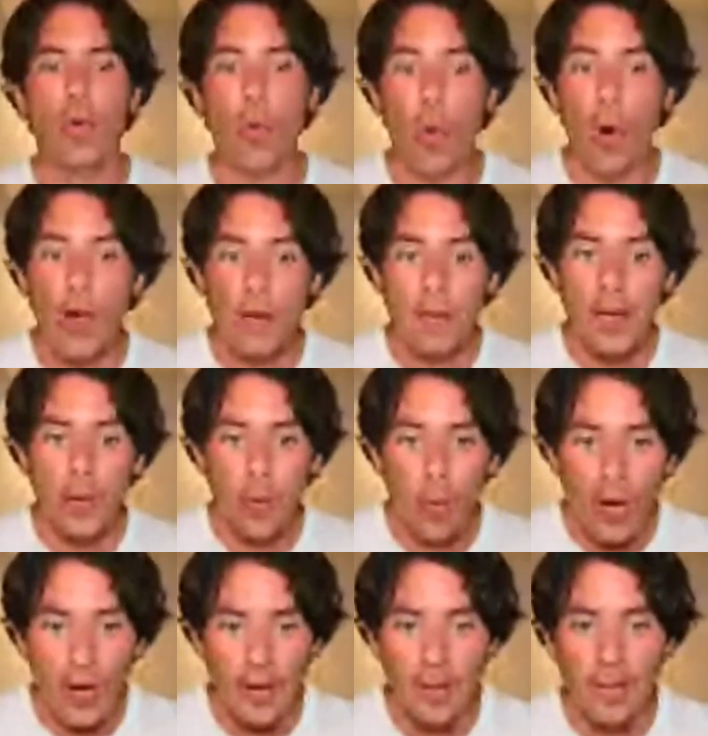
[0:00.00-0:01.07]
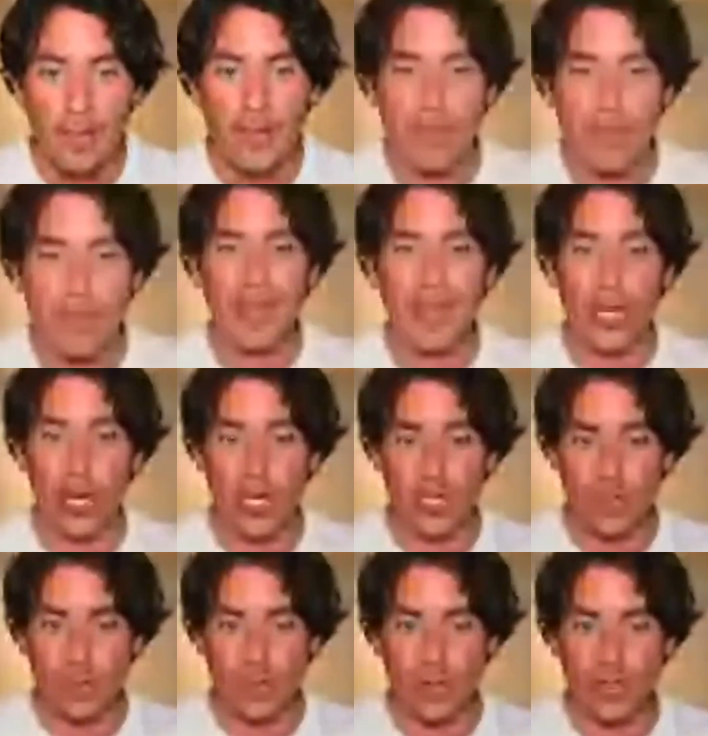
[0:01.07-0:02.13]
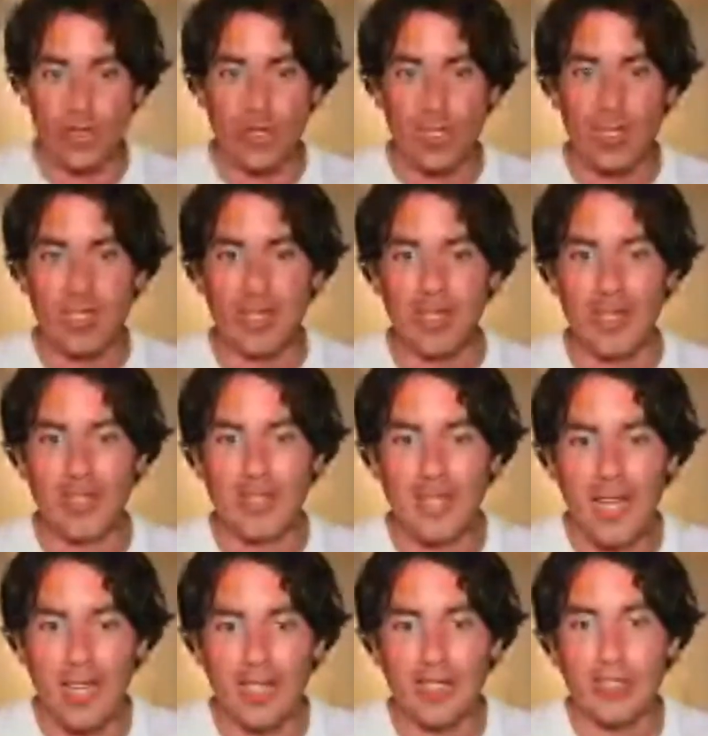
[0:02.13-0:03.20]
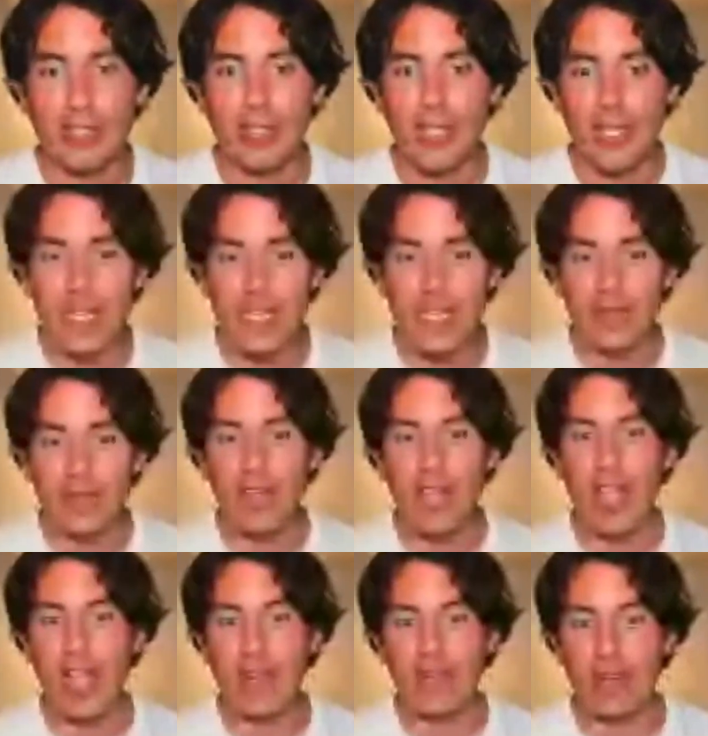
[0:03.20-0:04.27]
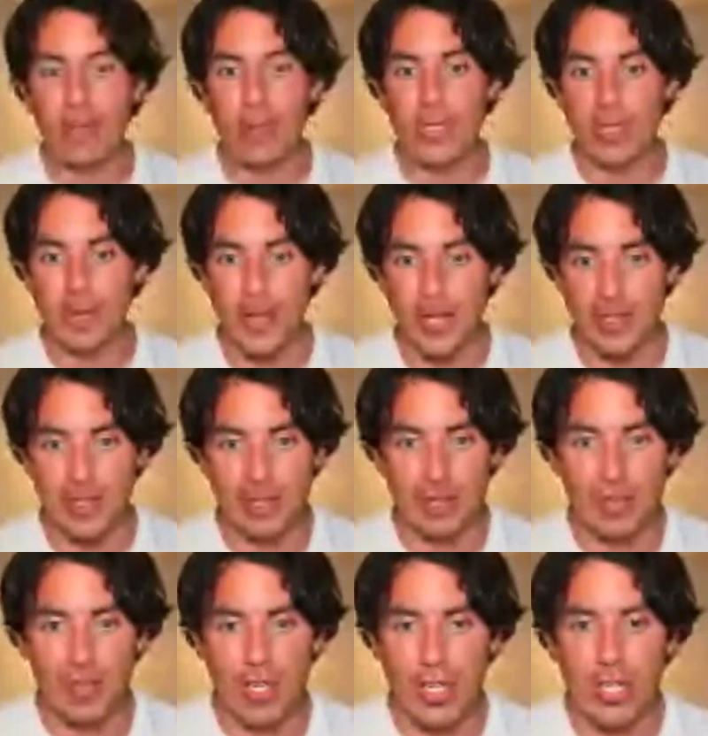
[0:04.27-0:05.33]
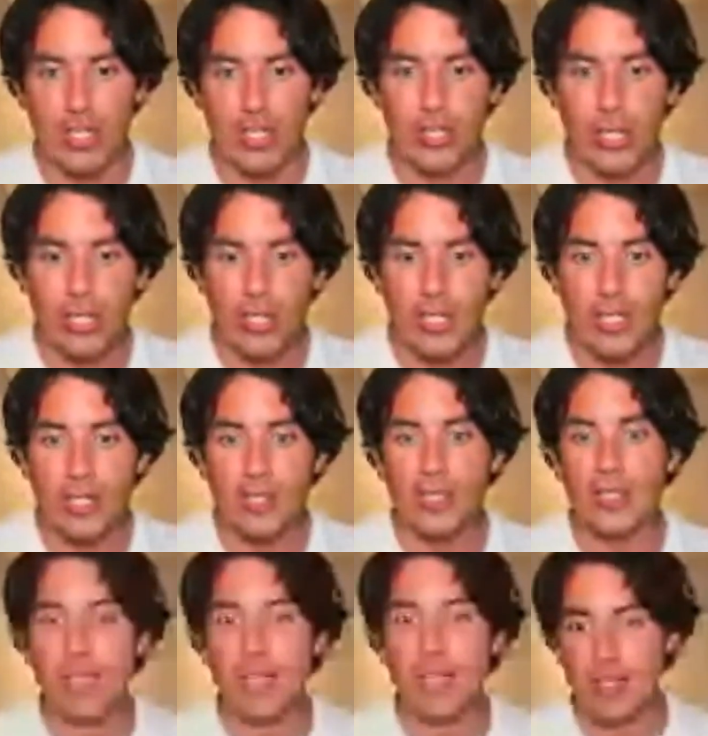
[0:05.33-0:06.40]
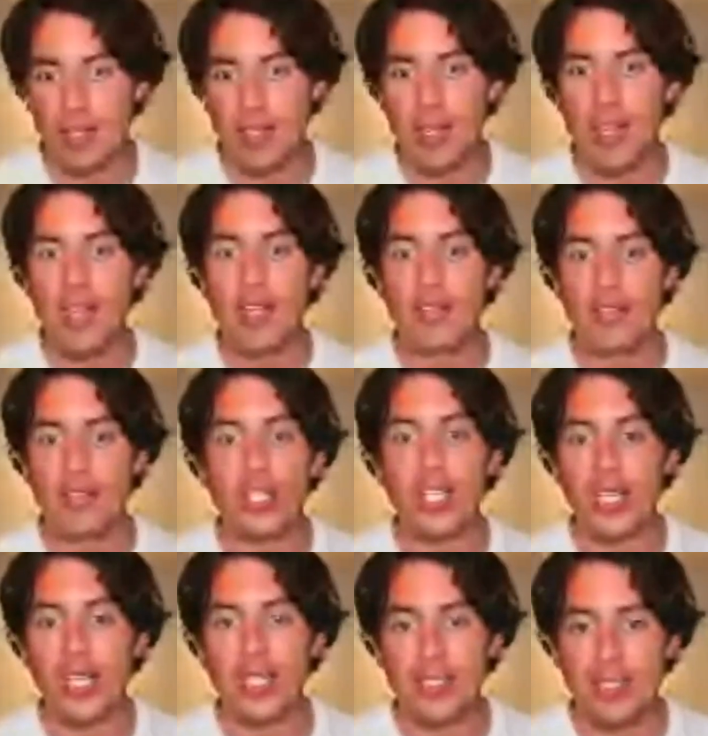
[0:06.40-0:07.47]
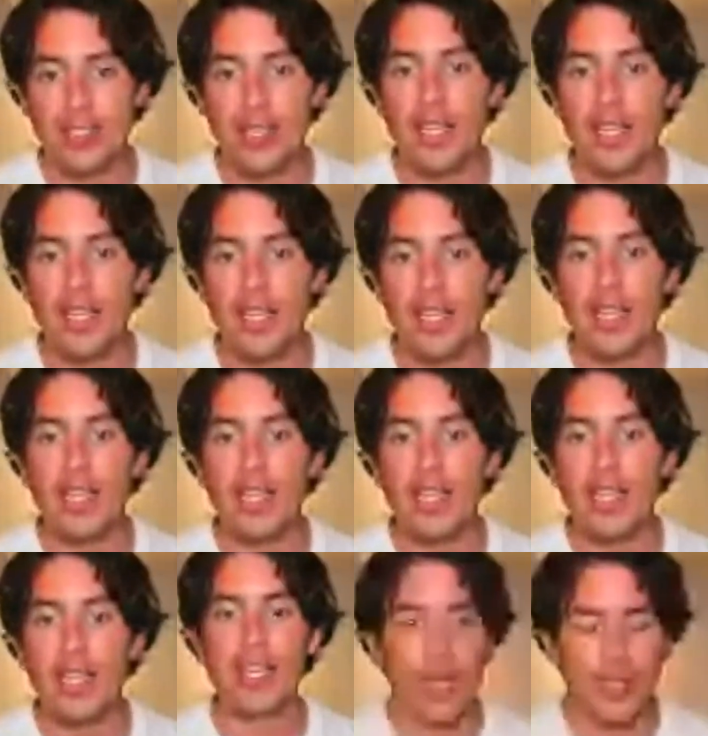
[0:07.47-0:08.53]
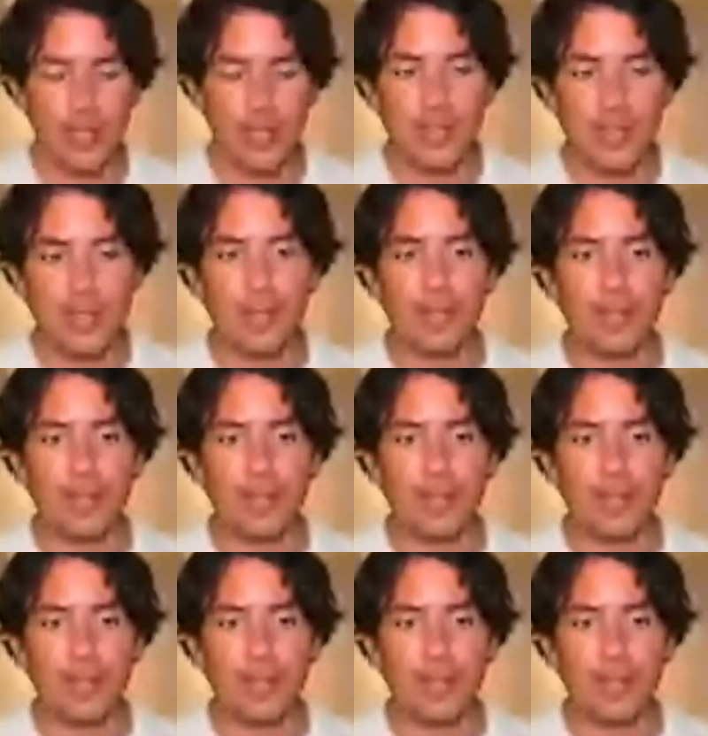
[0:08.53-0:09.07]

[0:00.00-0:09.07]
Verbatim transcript: one by one, the cosmos decides to leave every perspective, turning it, turning it to present.